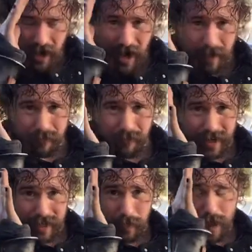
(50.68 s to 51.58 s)
I'm
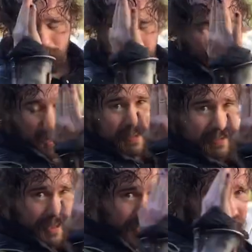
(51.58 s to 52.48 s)
finding it binds
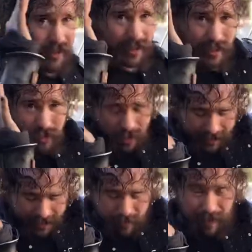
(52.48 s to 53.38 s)
in here is I try to
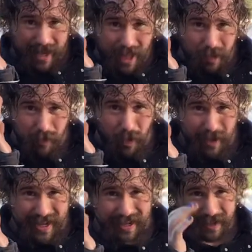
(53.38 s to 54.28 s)
keep my elbow
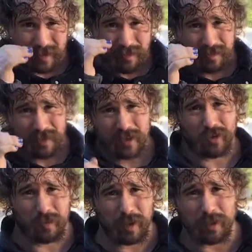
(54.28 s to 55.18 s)
in.
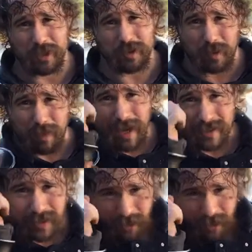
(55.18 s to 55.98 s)
Normally when you're doing boxing,